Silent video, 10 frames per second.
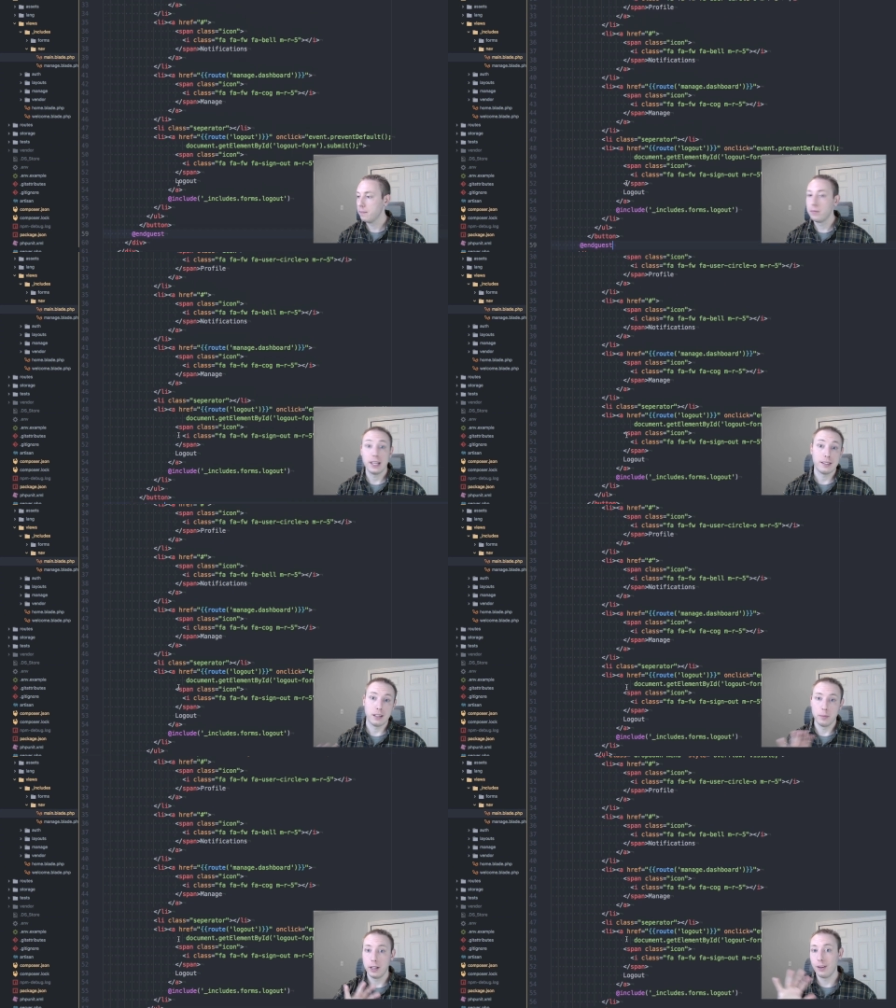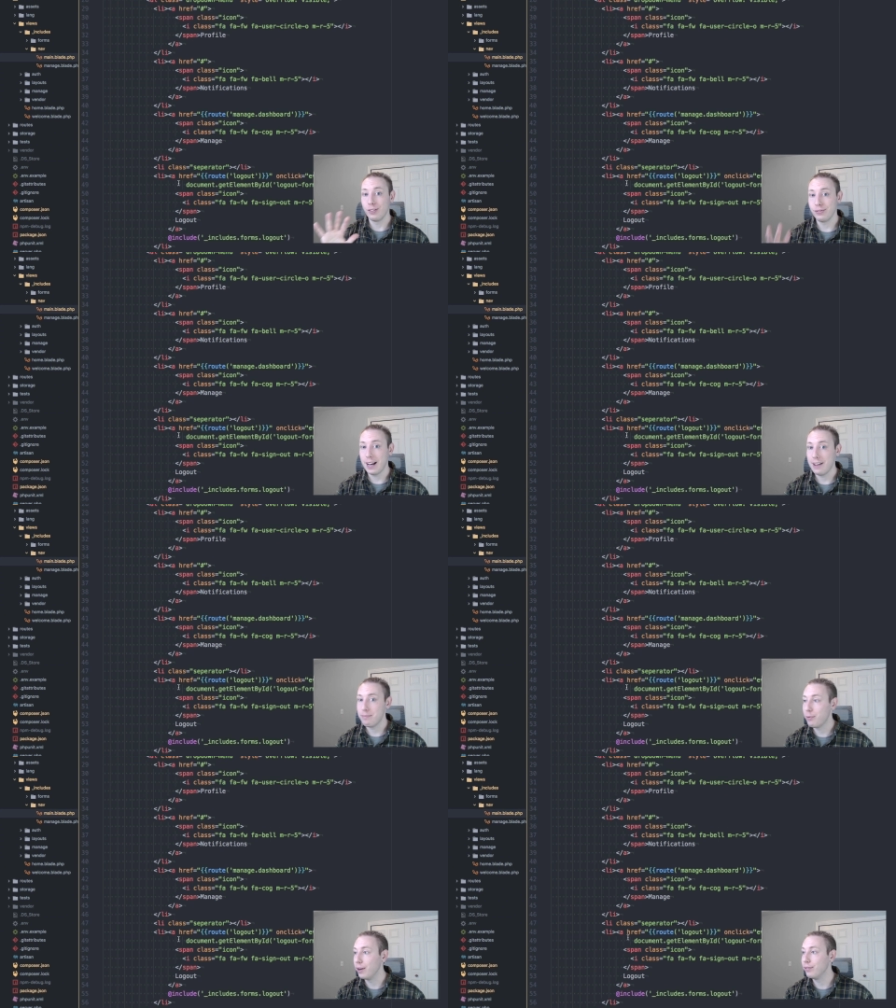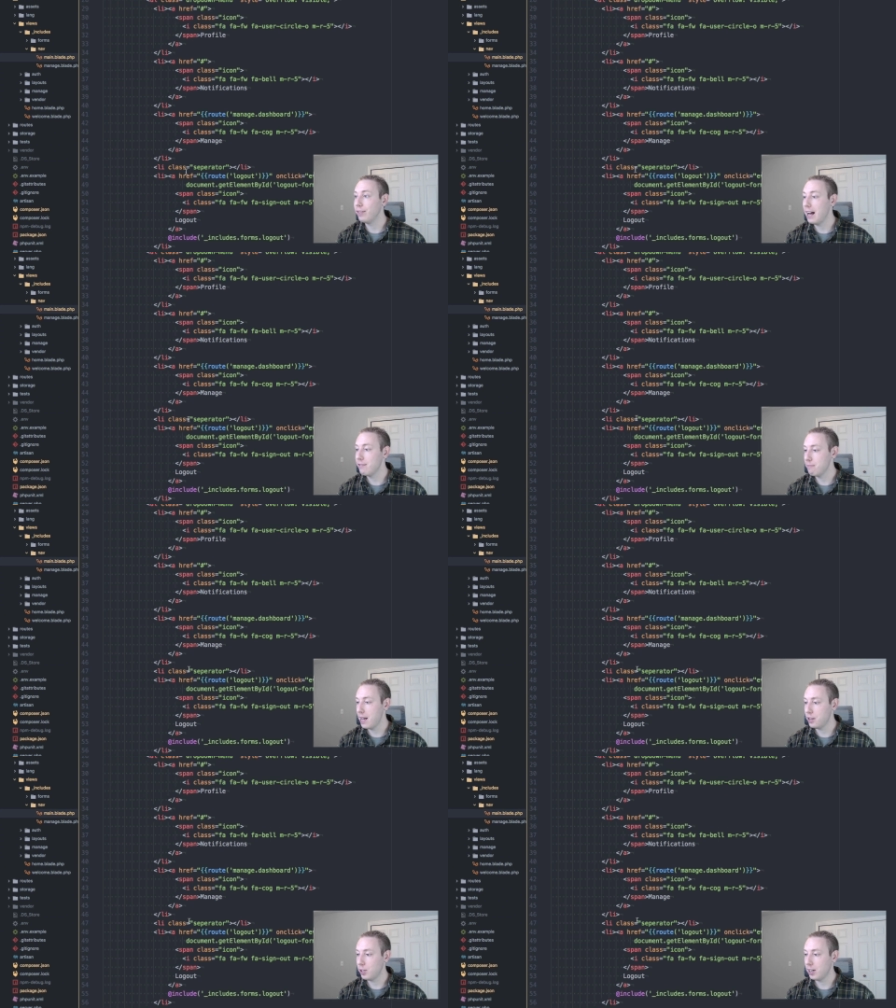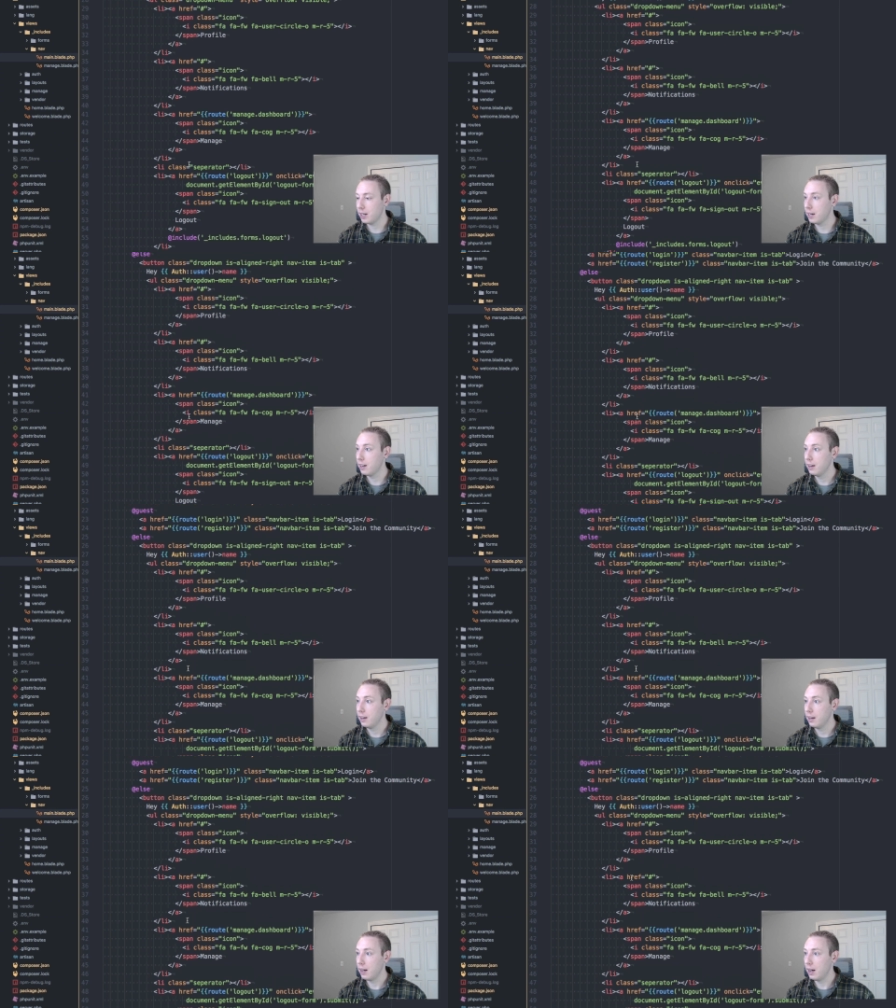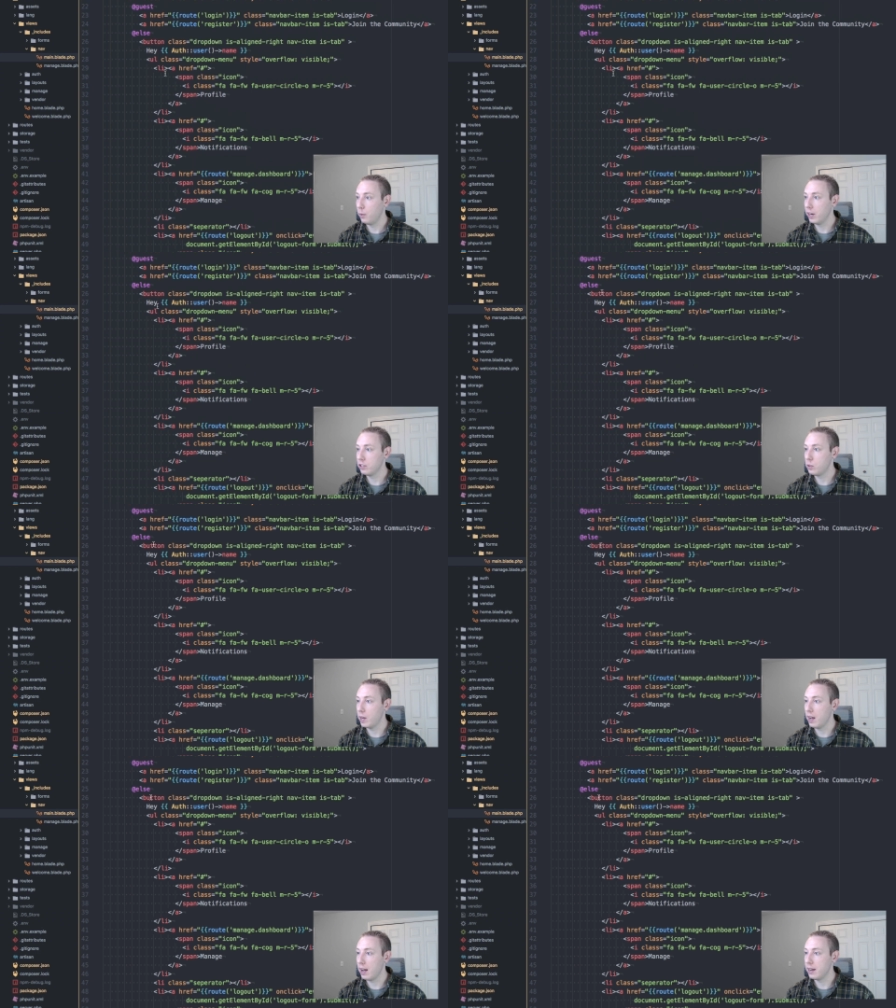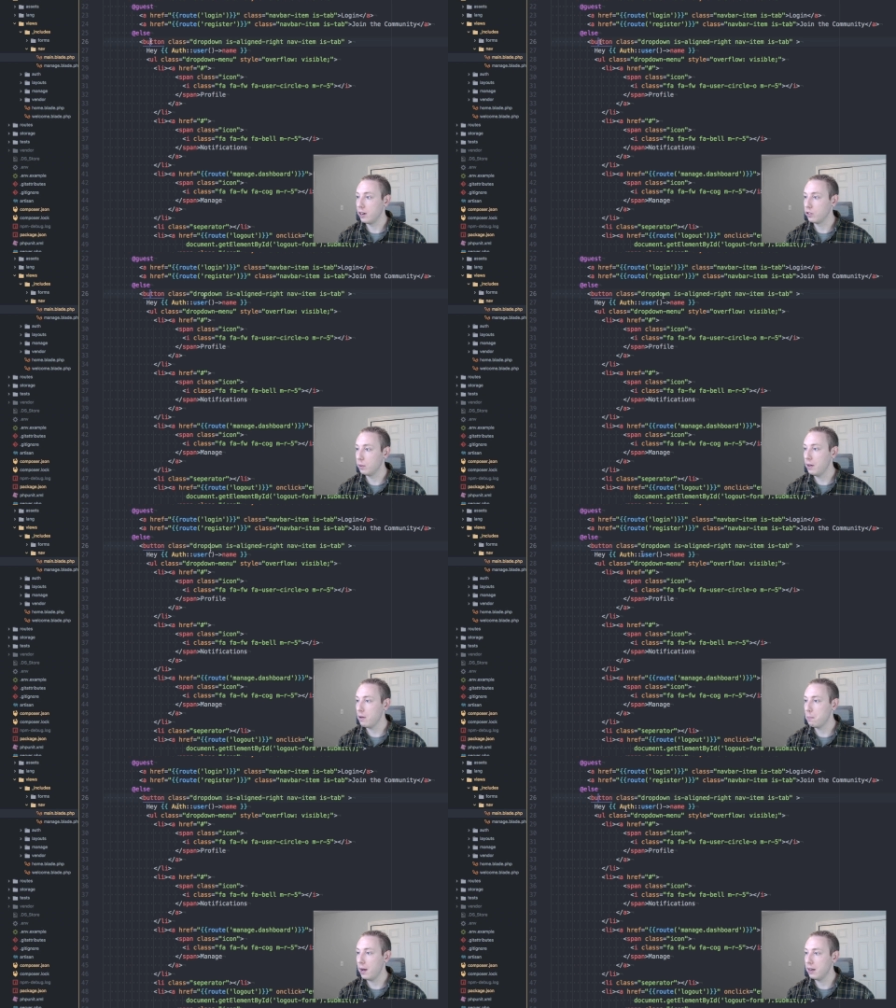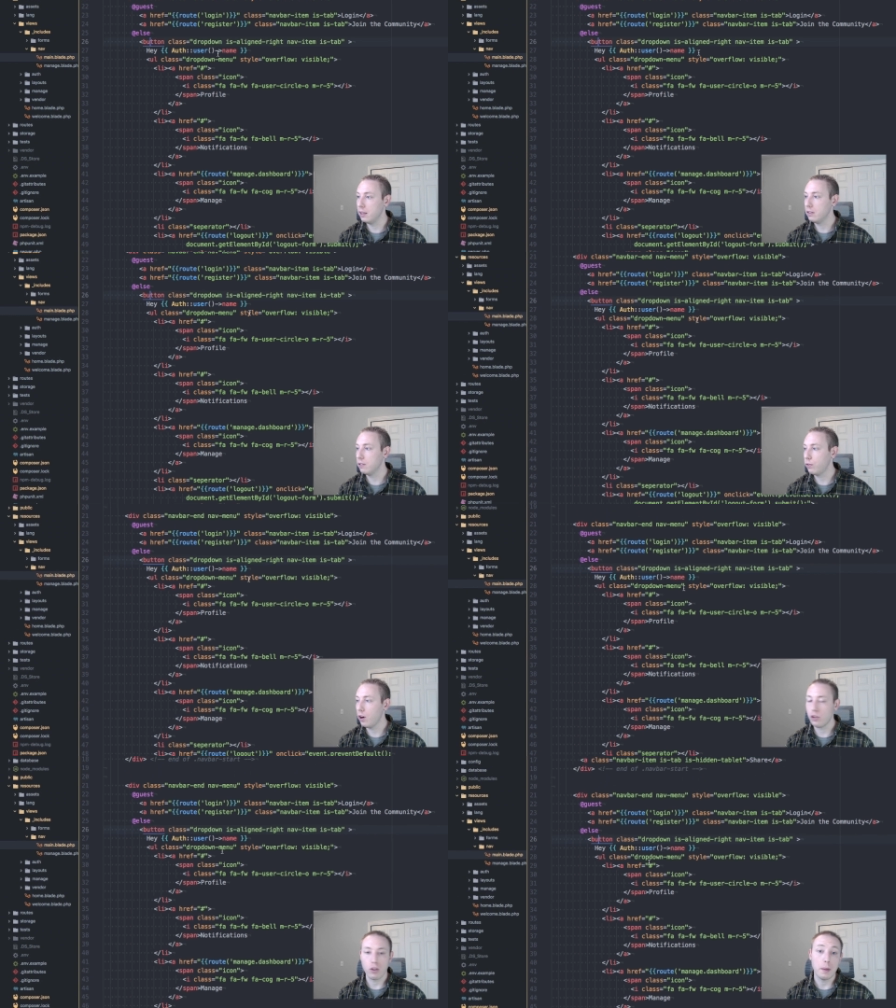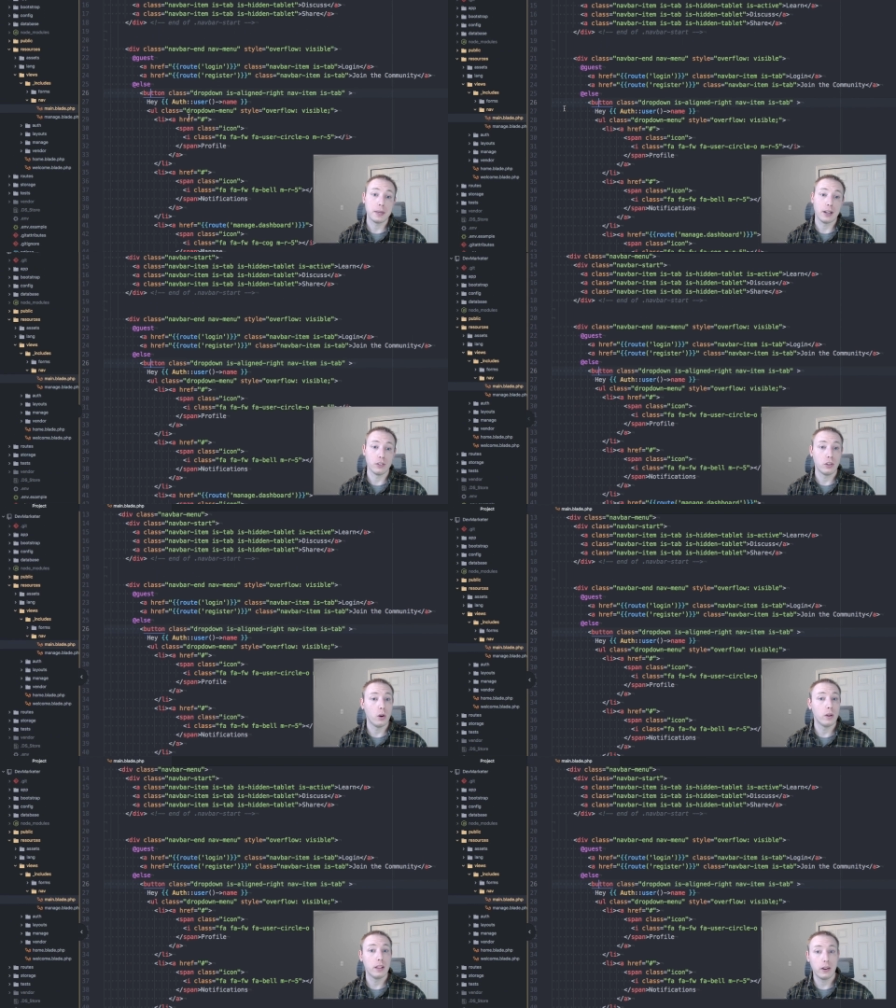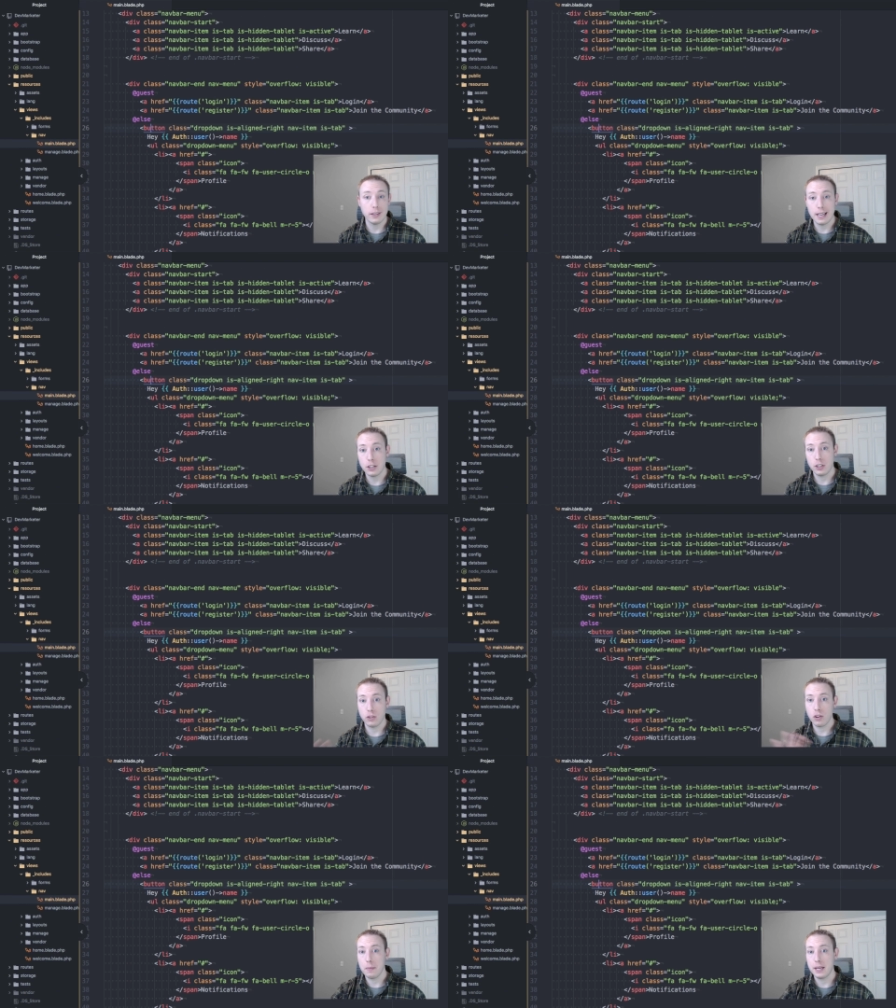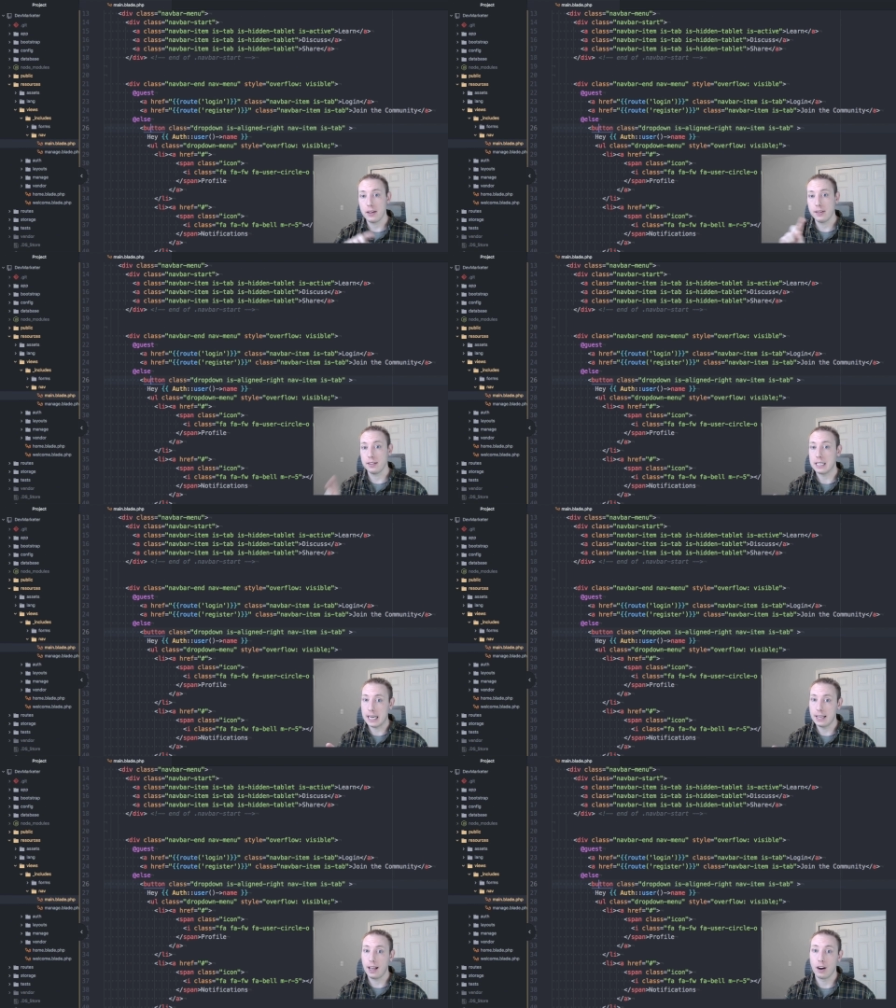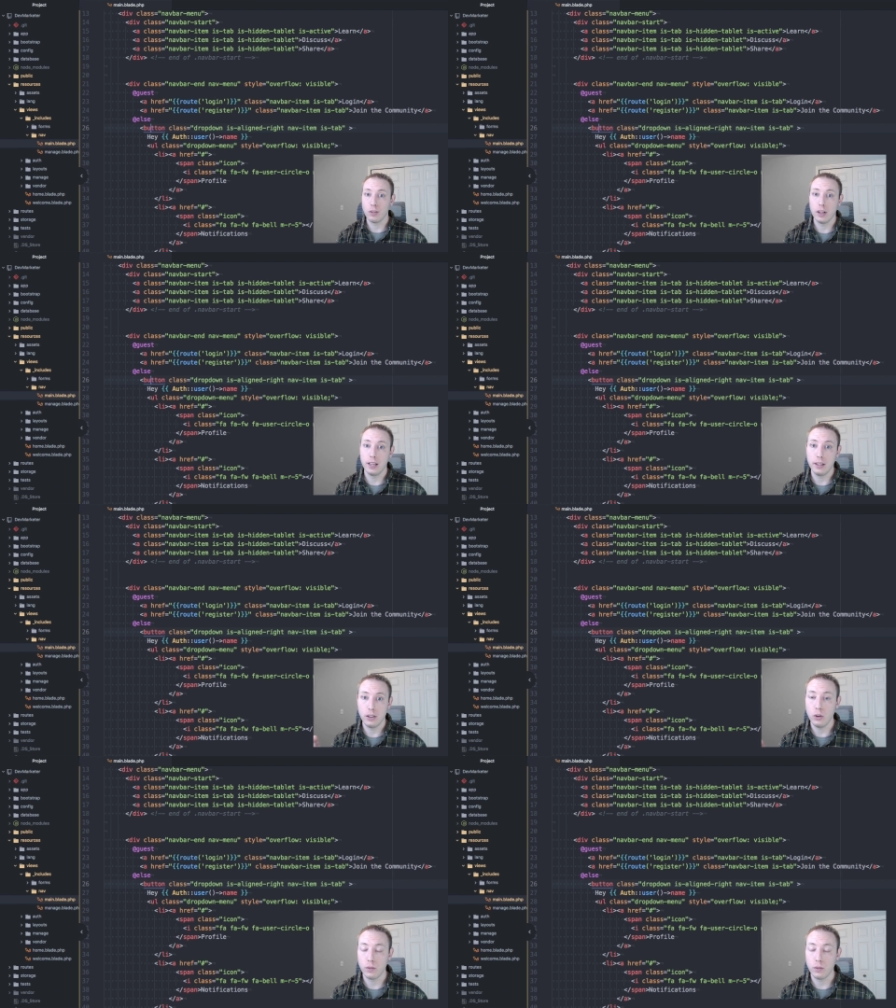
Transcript: That's some Laravel 5.5 magic. Uh, what else do we got here? So then we have our button. This is for our drop down. So there is actually a drop down that's in Laravel in the new